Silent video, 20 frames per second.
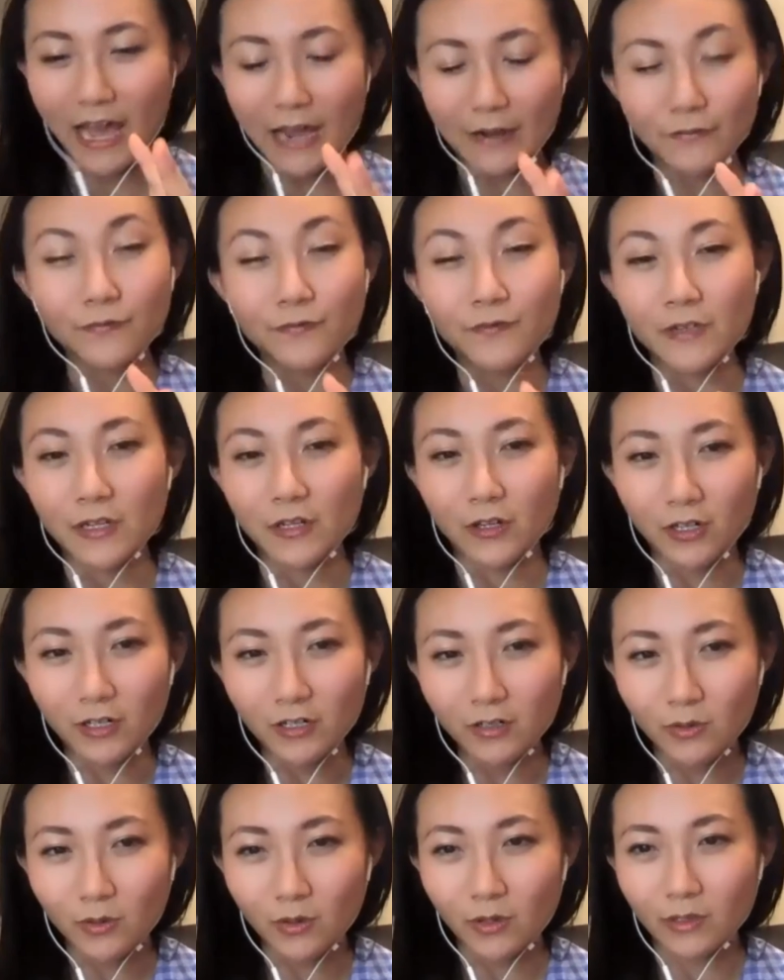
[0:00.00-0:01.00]

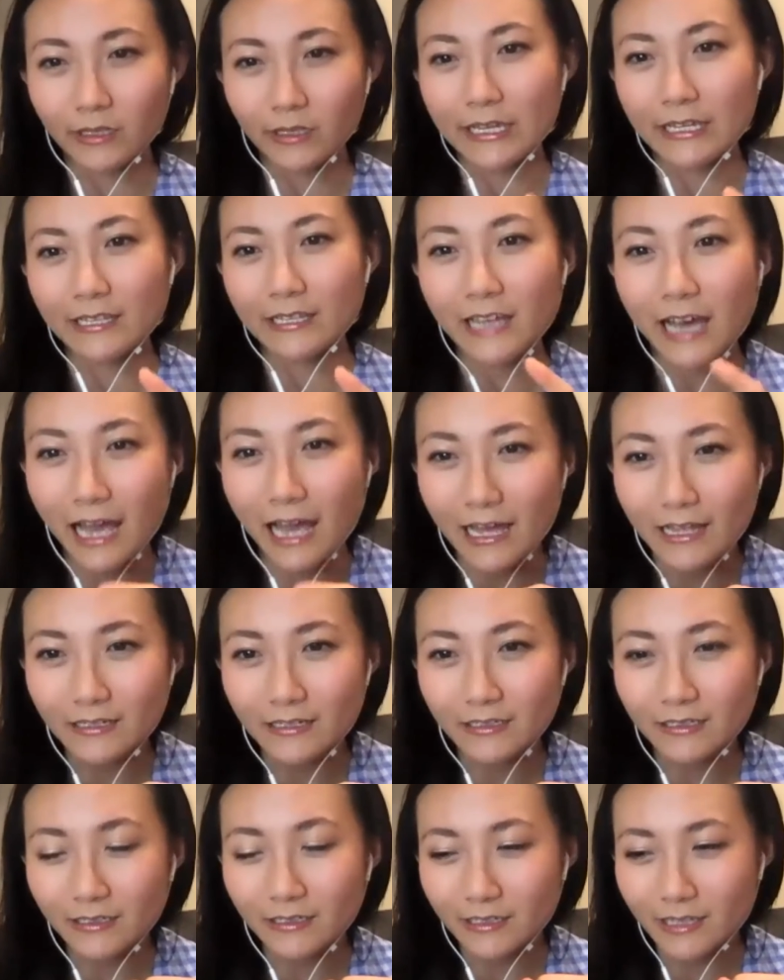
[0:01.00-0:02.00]
fear or like that
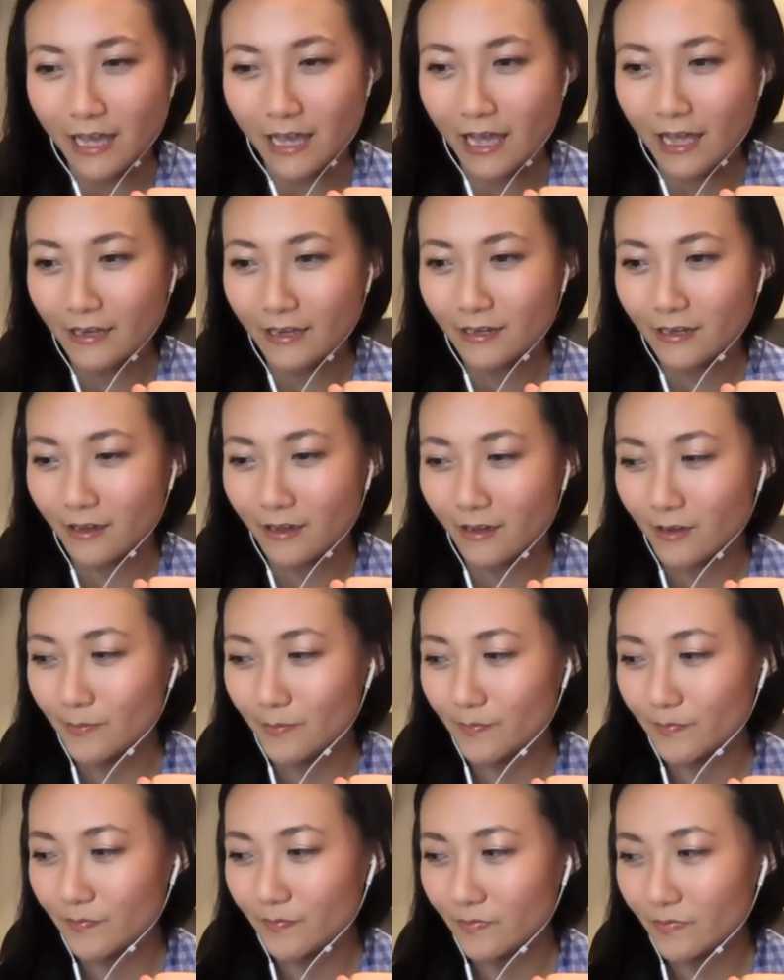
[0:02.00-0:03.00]

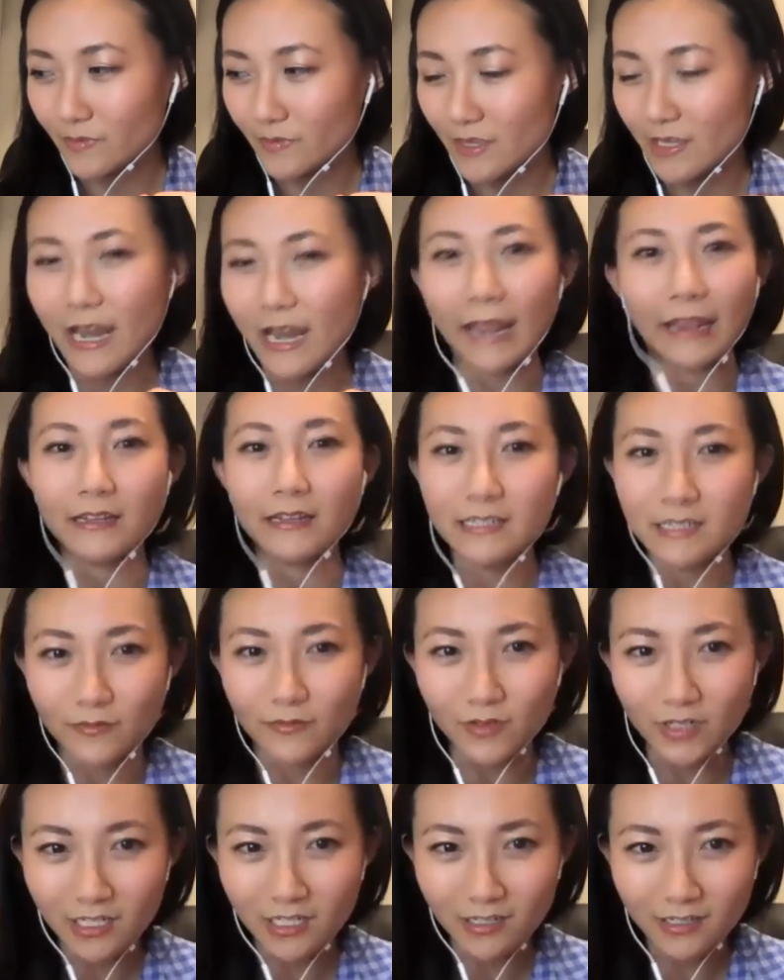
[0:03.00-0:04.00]
the
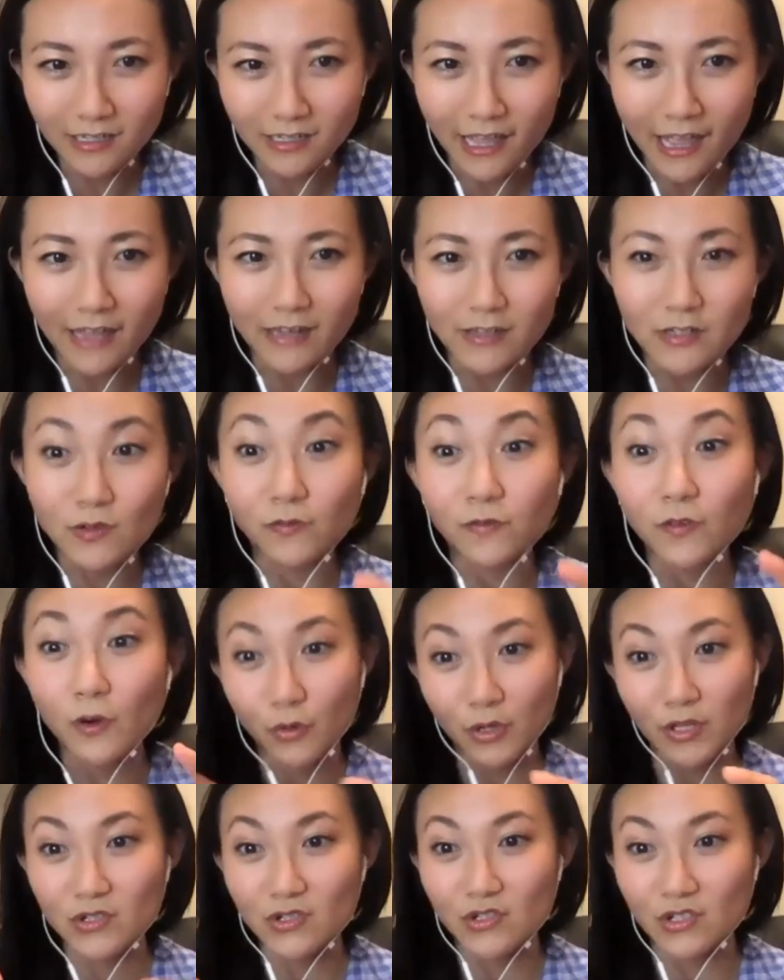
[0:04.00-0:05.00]
negativity and
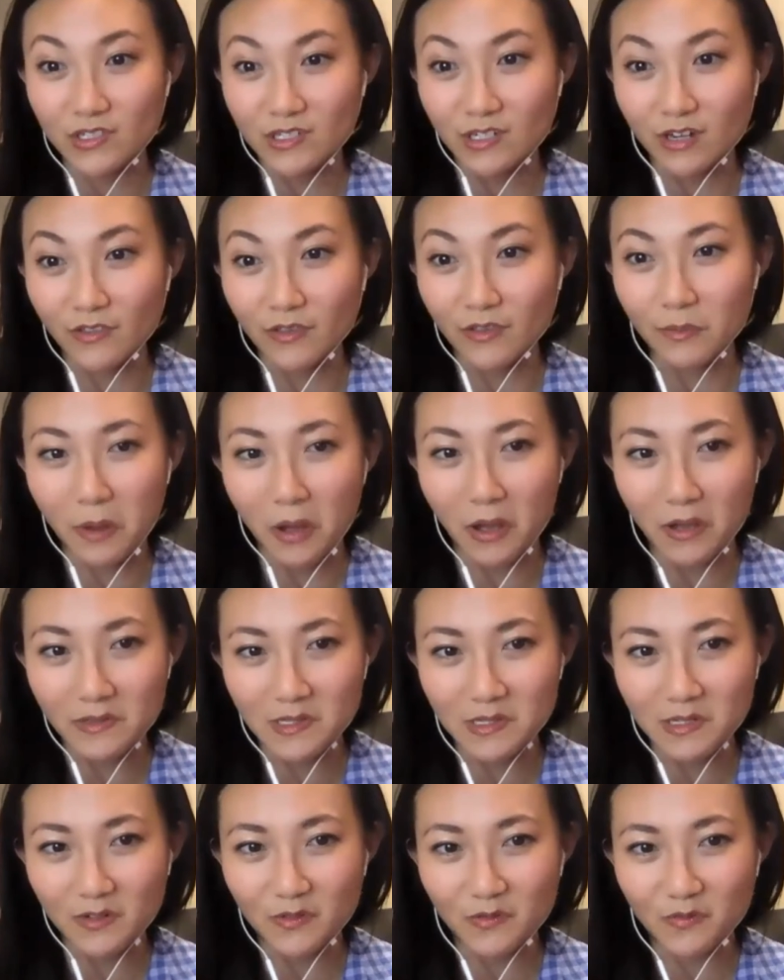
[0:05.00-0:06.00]
focus just on the
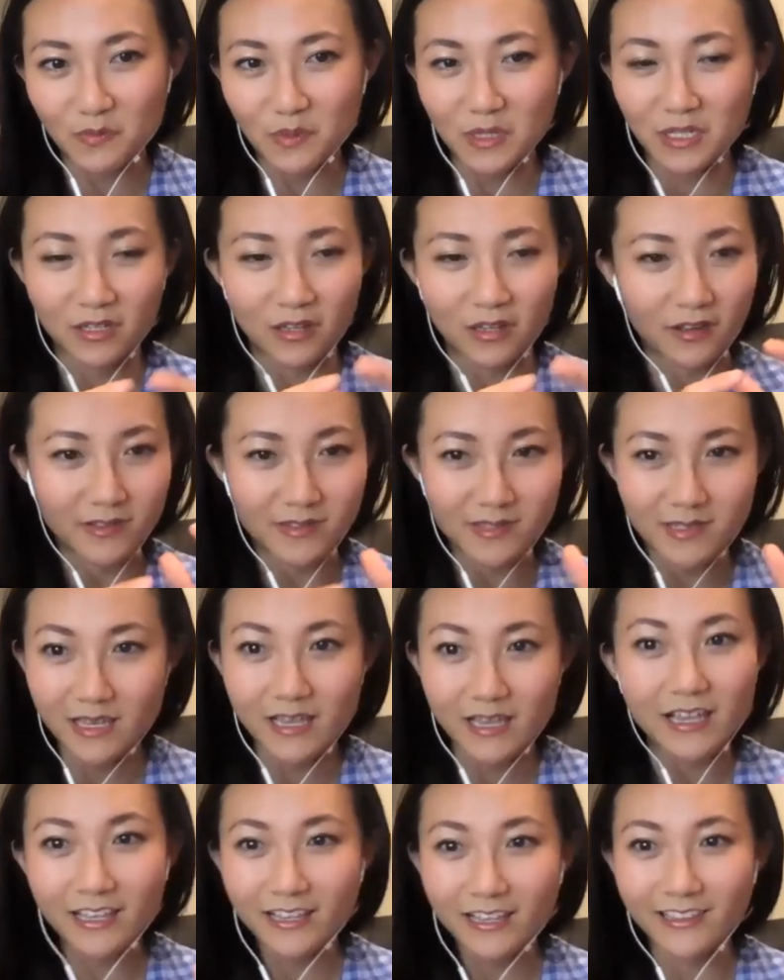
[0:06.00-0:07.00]
positive, because
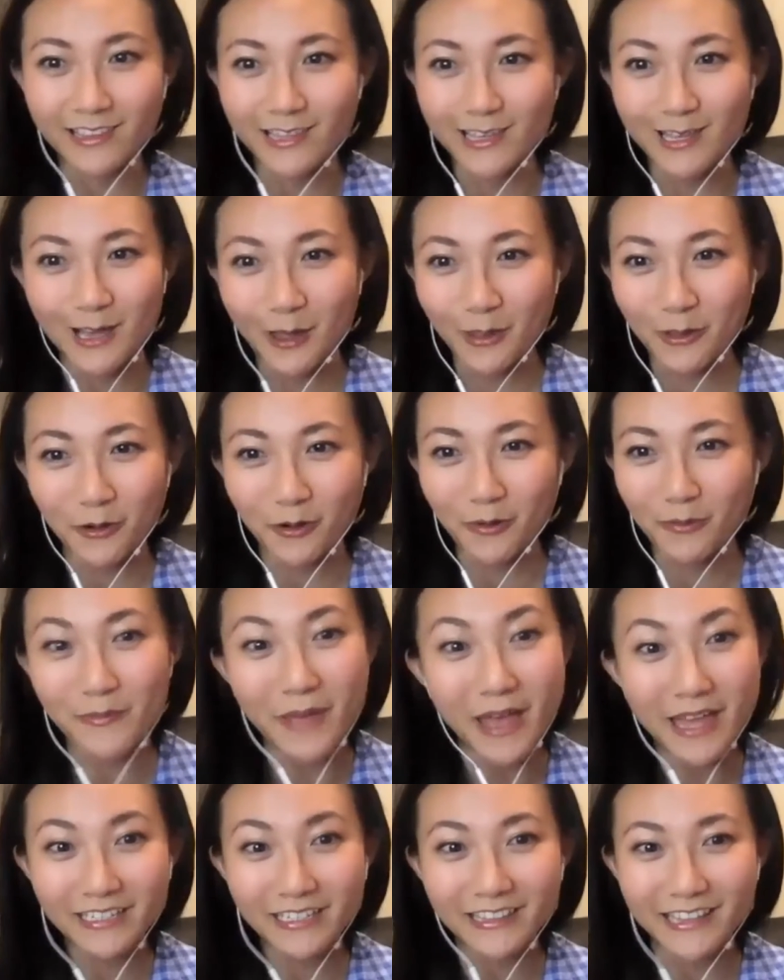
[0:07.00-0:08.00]
the other
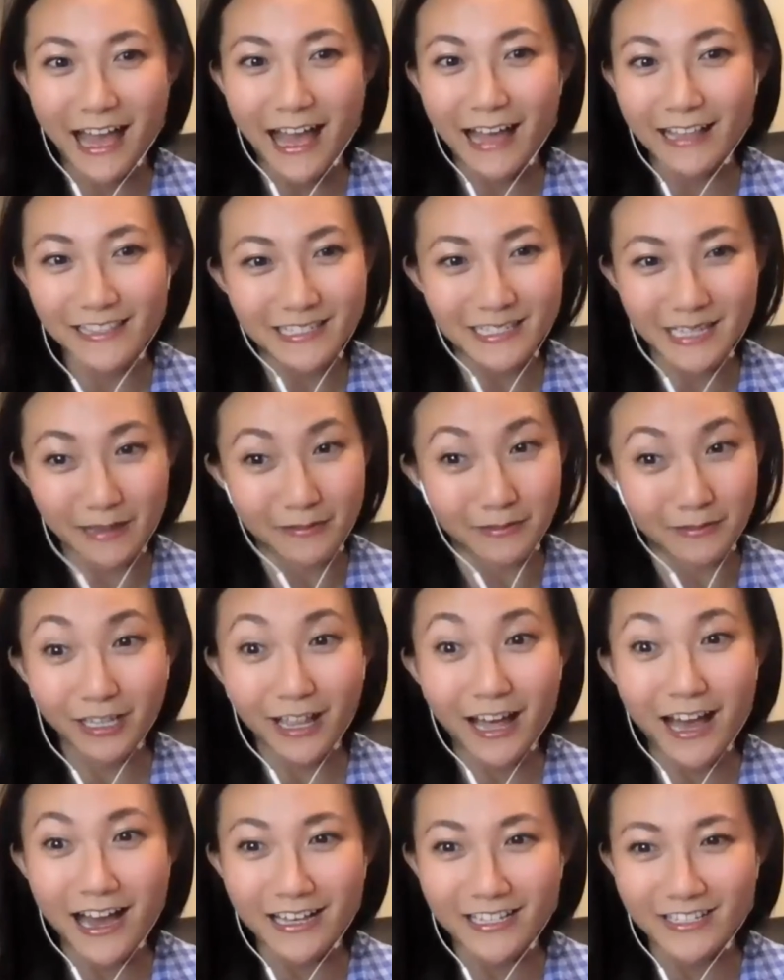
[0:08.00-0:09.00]
men in that same
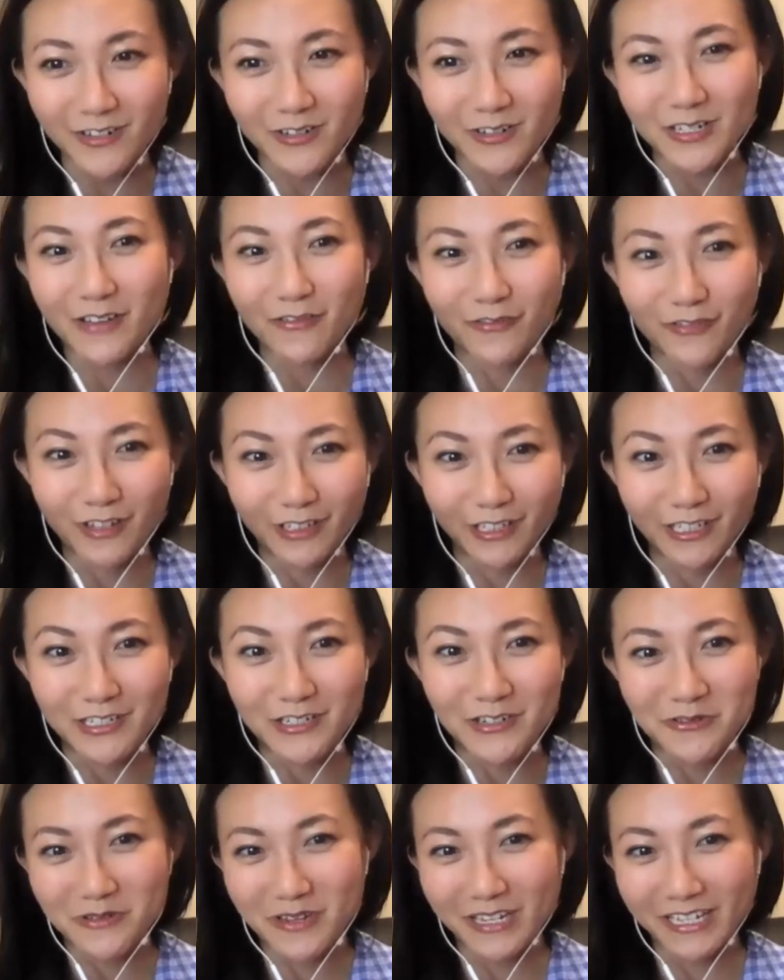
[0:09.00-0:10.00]
class are definitely
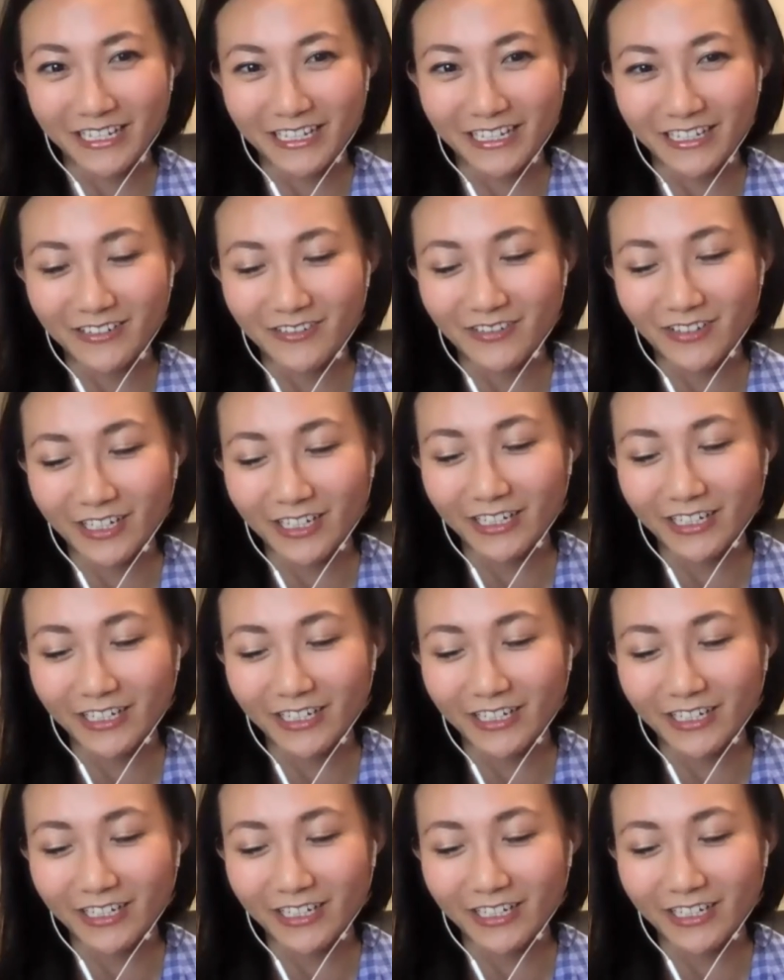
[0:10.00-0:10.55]
doing it, right?